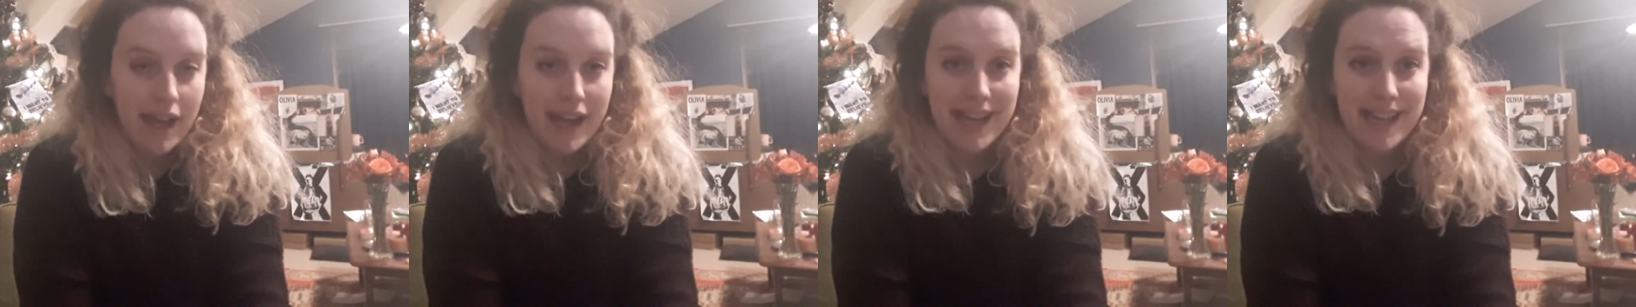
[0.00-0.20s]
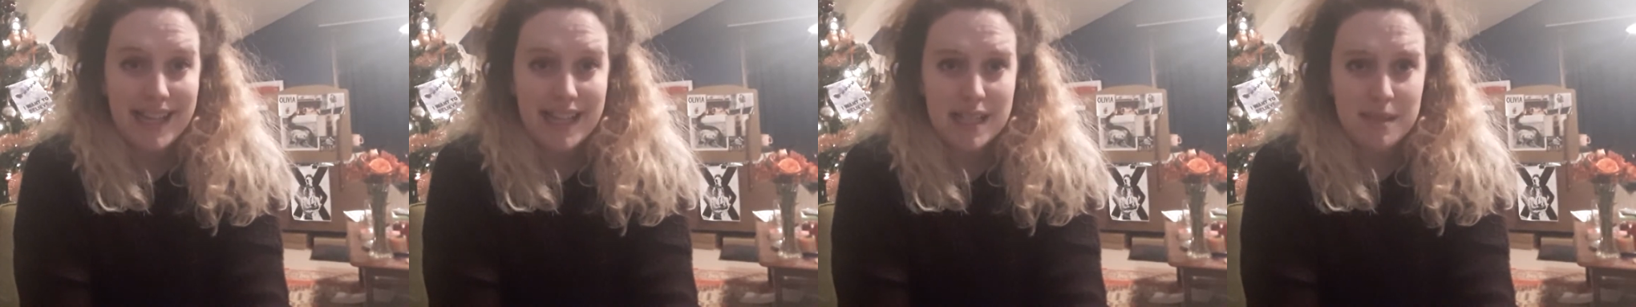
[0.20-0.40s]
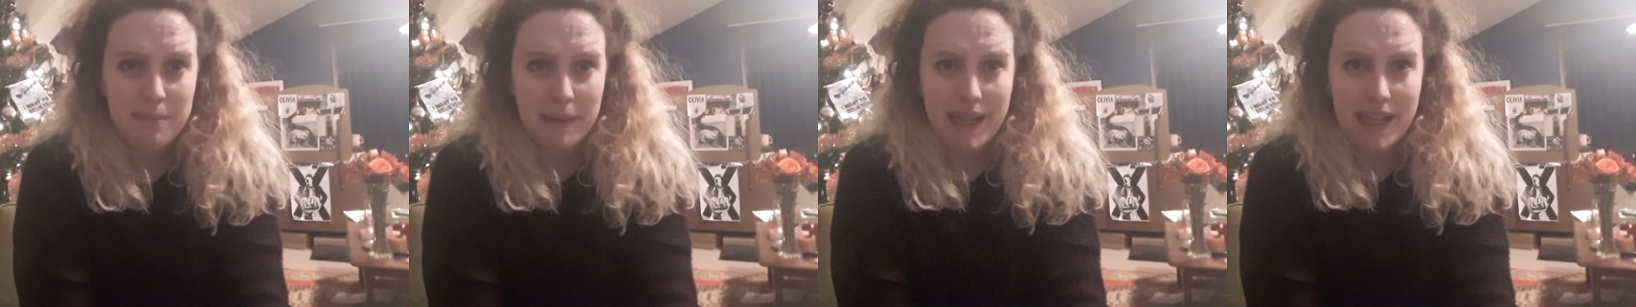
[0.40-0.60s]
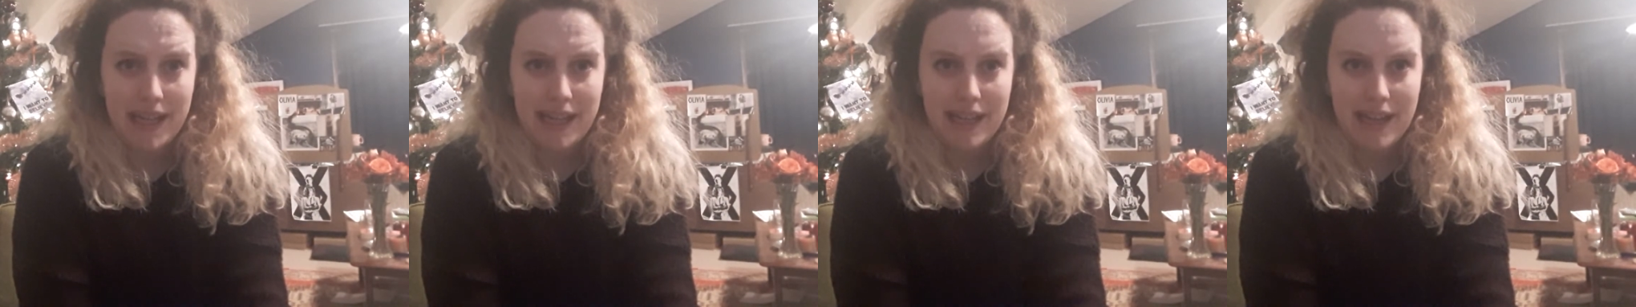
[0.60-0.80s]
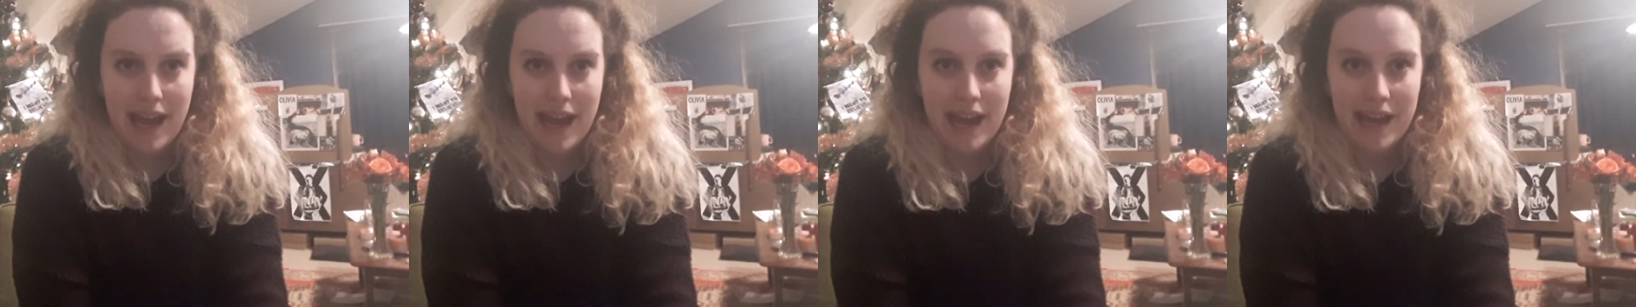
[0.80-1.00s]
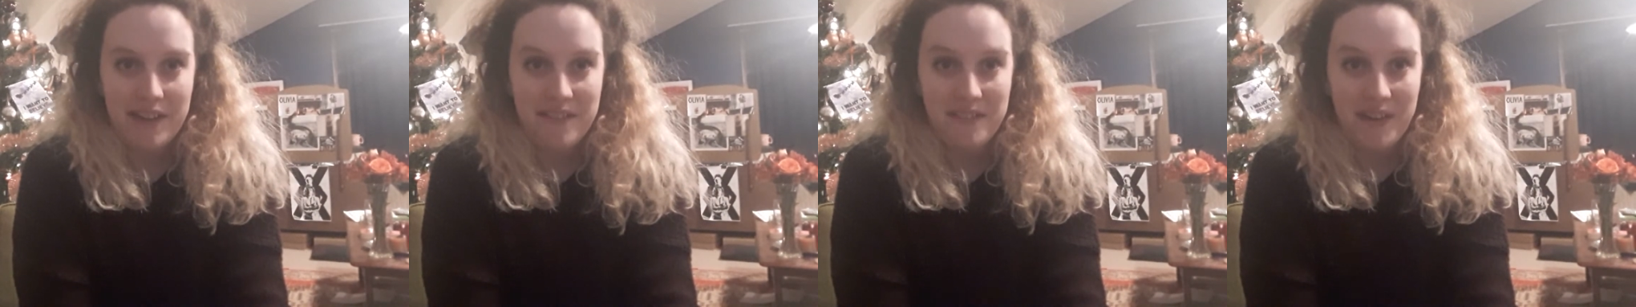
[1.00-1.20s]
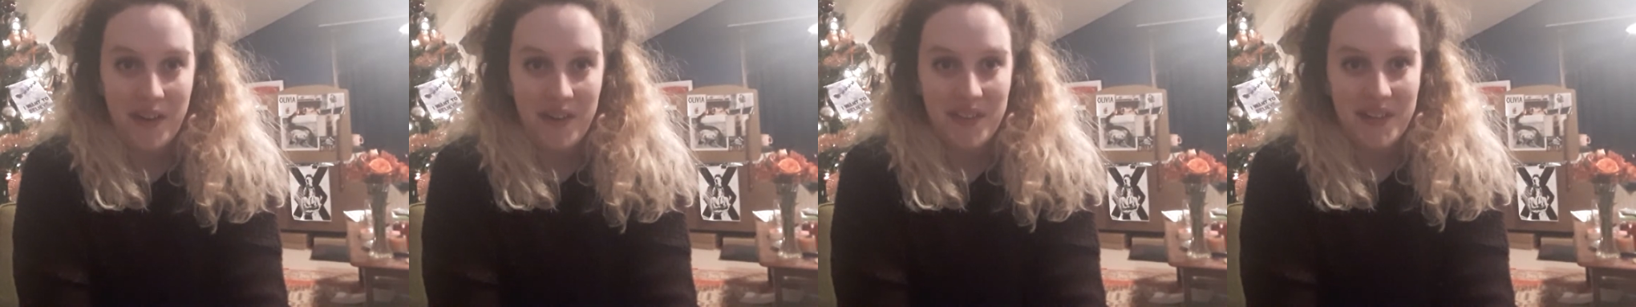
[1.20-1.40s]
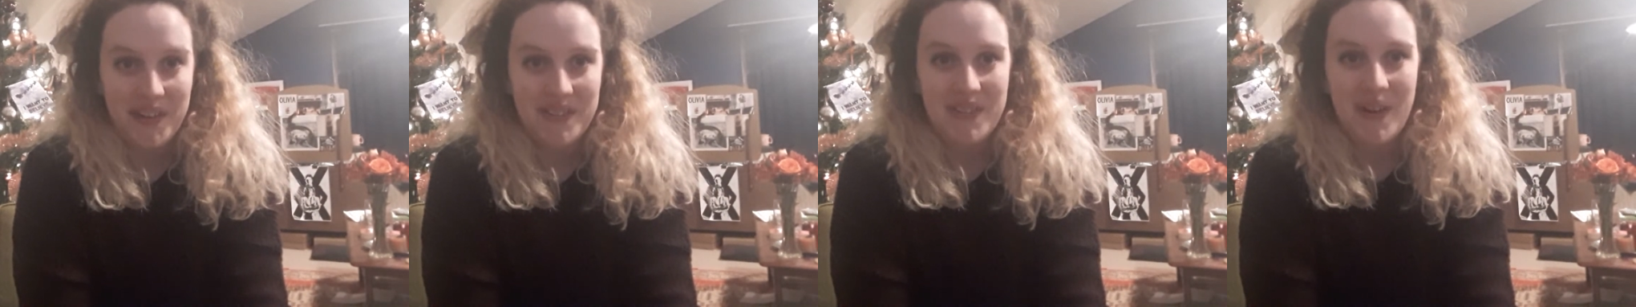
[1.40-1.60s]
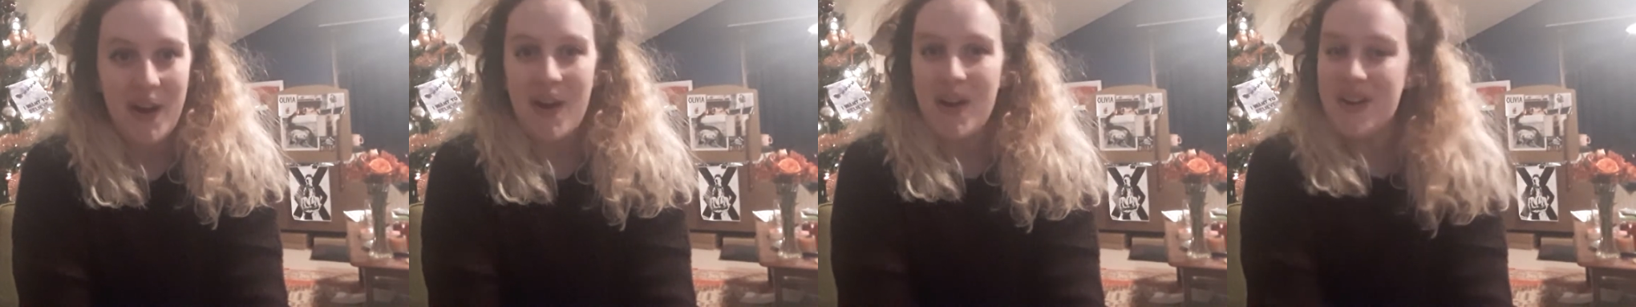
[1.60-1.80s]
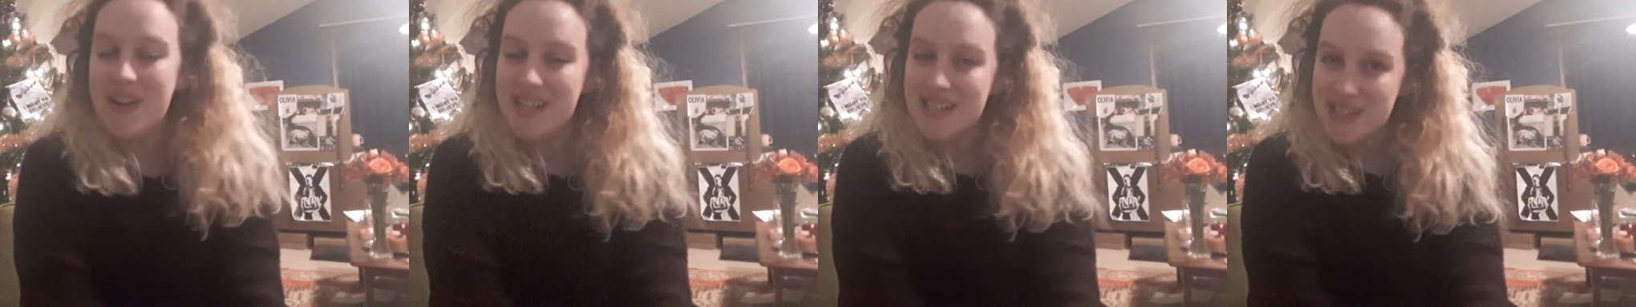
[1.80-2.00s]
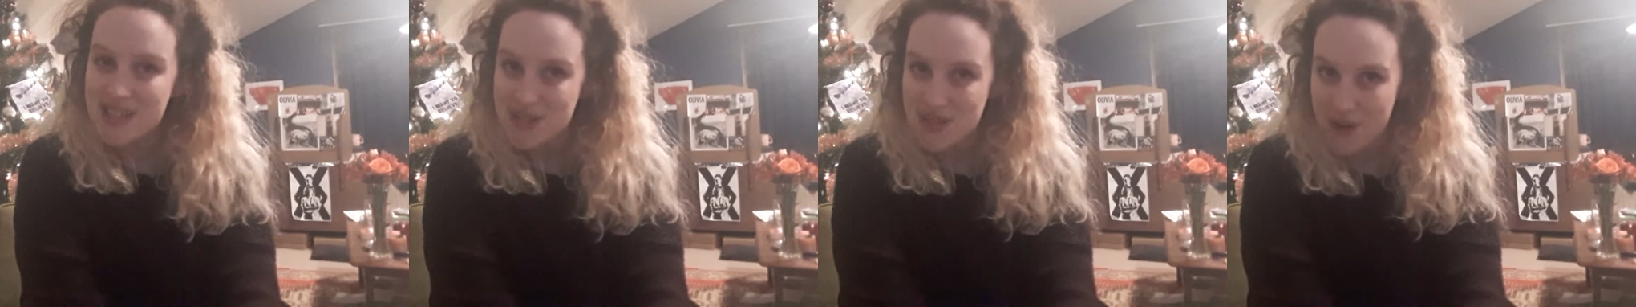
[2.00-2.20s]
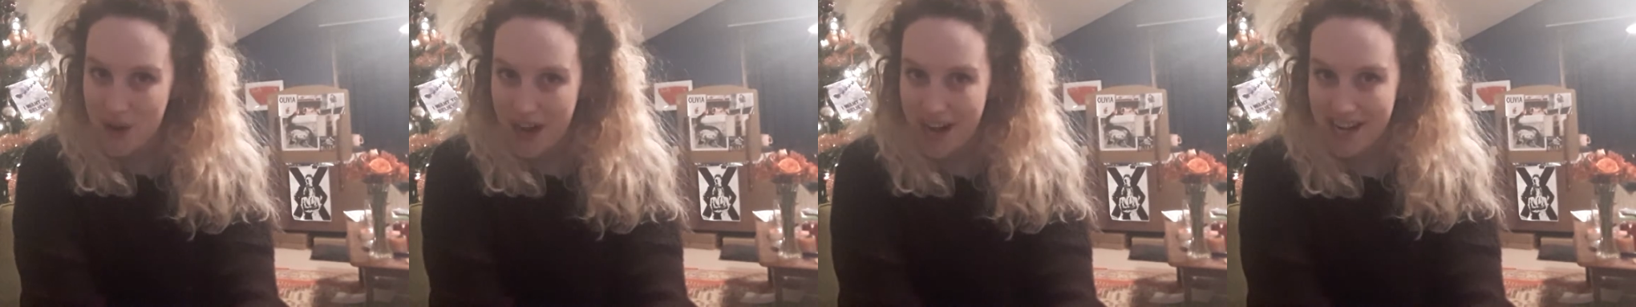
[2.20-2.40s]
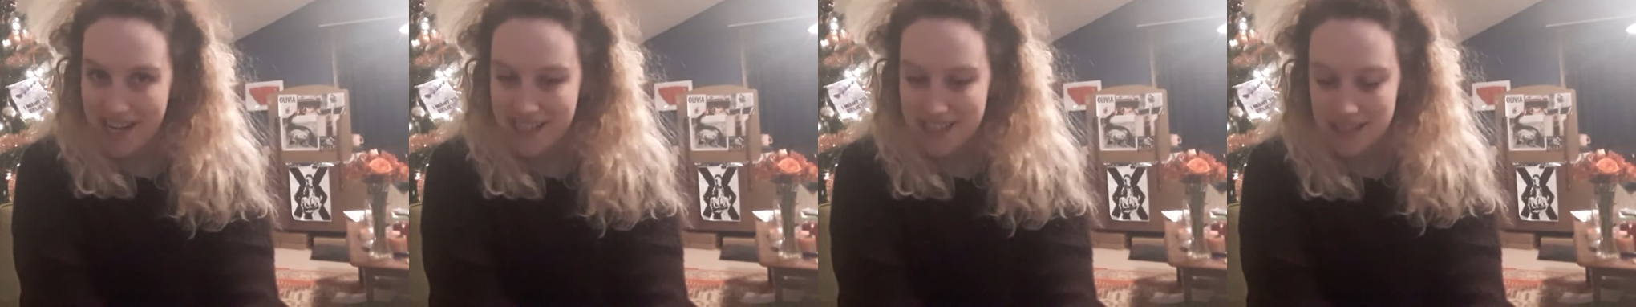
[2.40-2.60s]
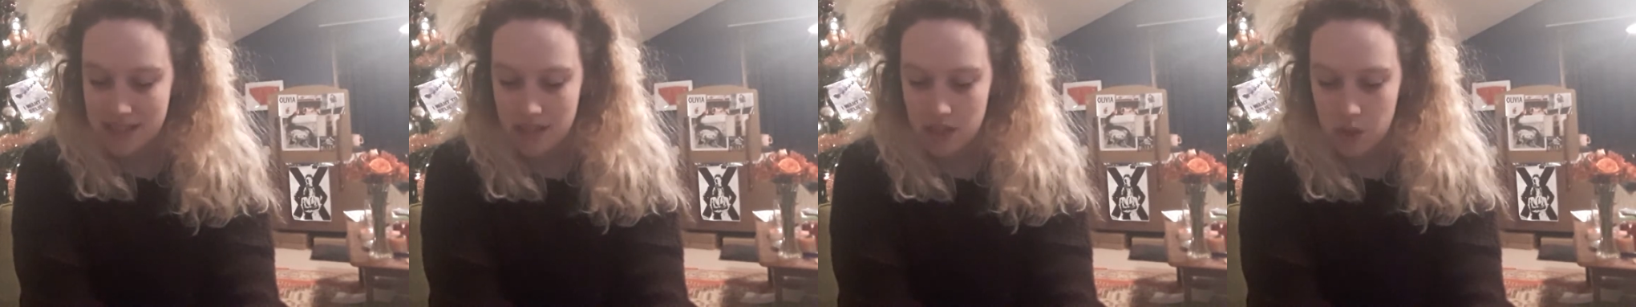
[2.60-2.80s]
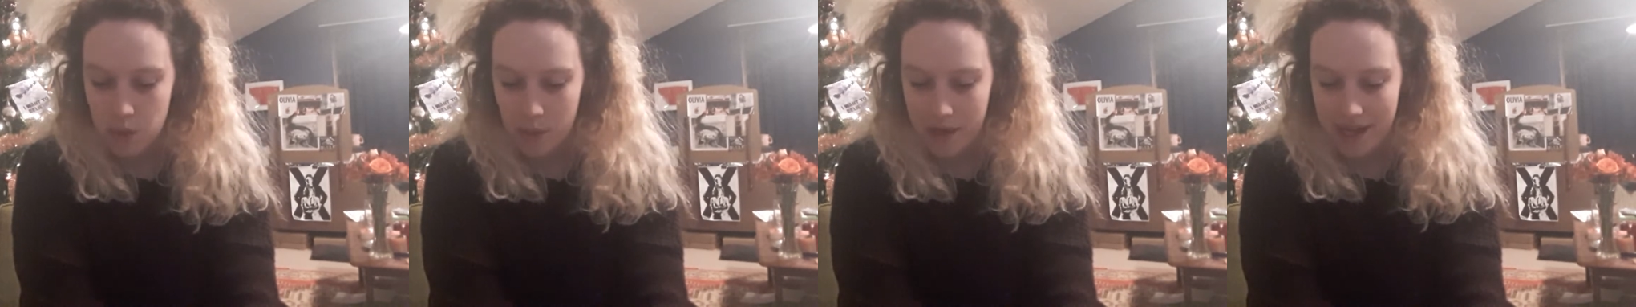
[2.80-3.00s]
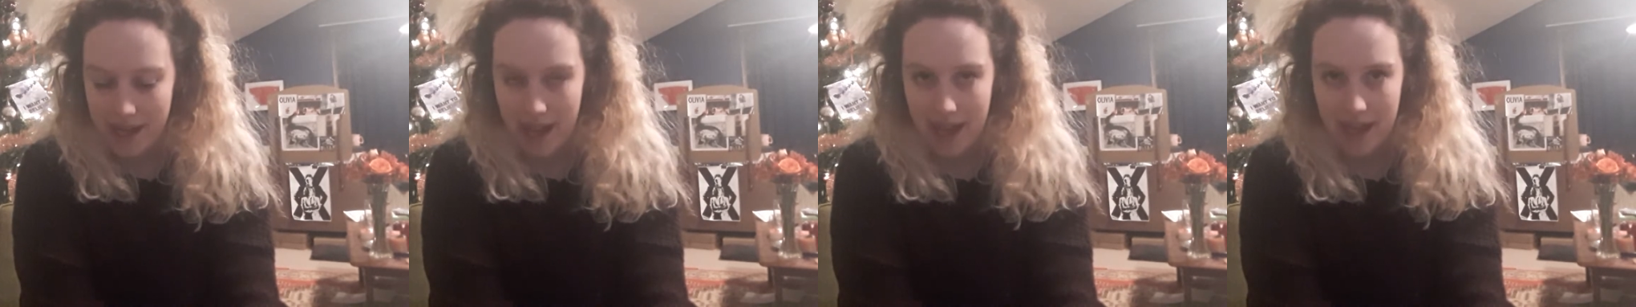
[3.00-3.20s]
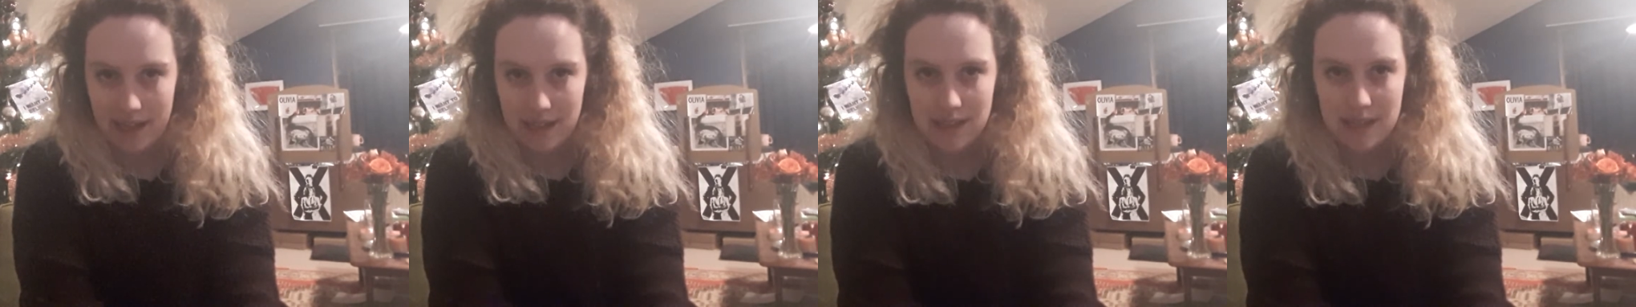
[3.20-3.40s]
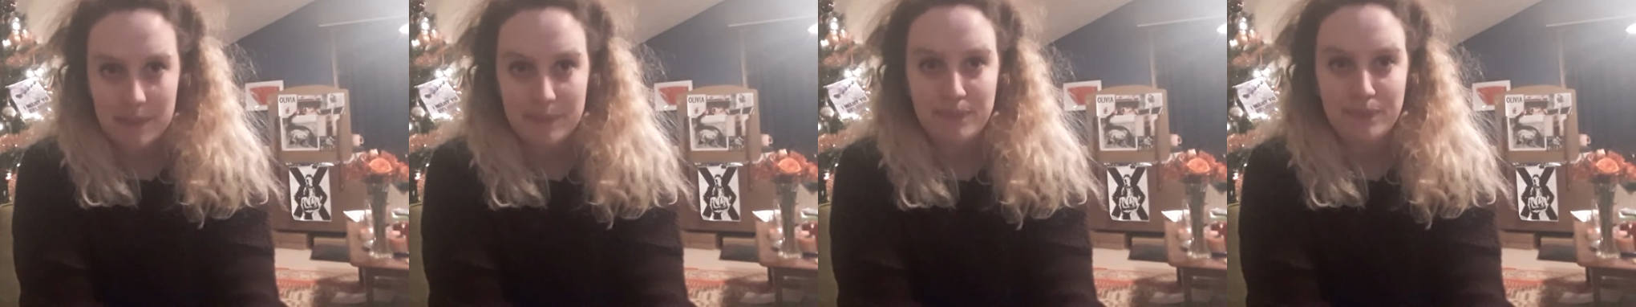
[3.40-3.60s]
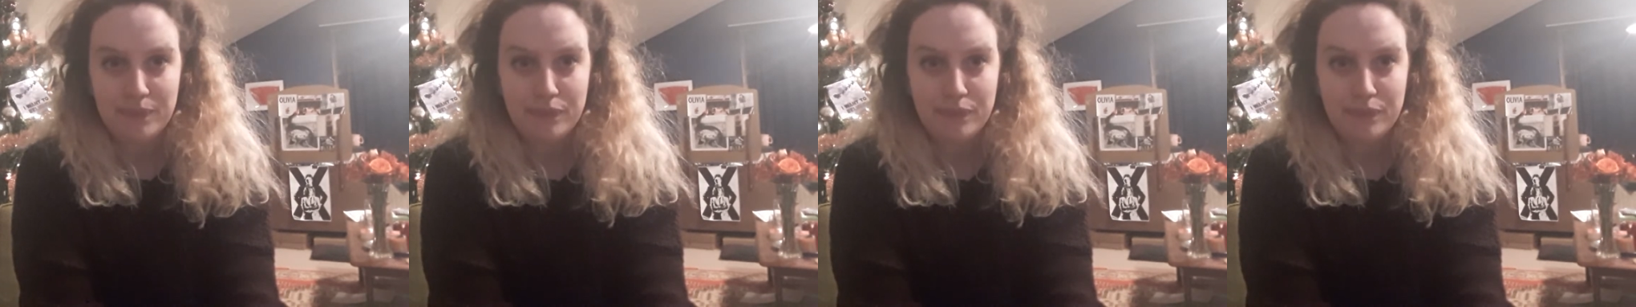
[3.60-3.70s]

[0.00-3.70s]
It has been a very, very strange weekend.